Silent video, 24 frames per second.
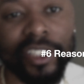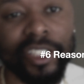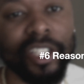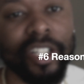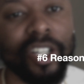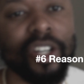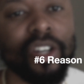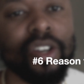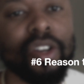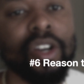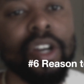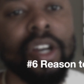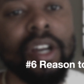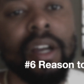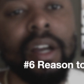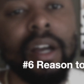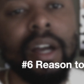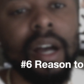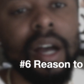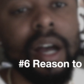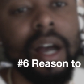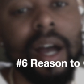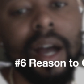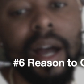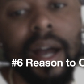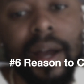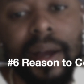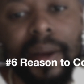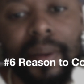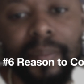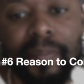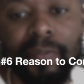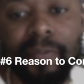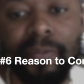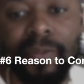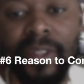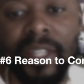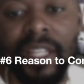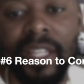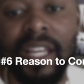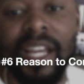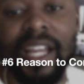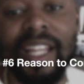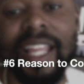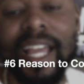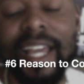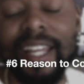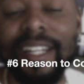A
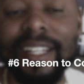lot